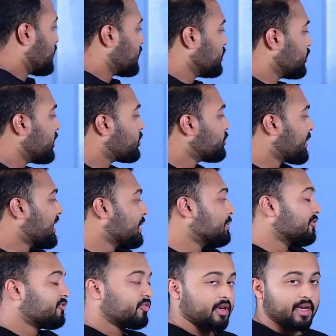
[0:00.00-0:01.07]
You need to become
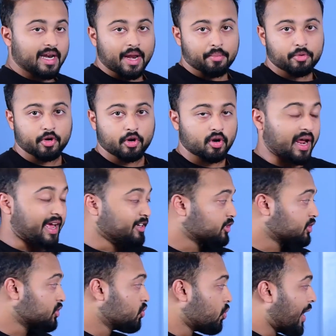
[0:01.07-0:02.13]
a freelancepreneur. I'll
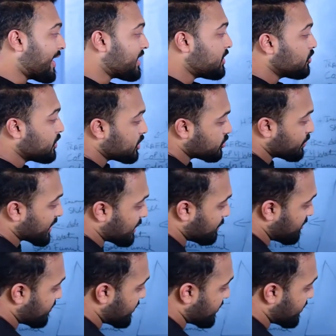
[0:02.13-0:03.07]
tell you why you need to become a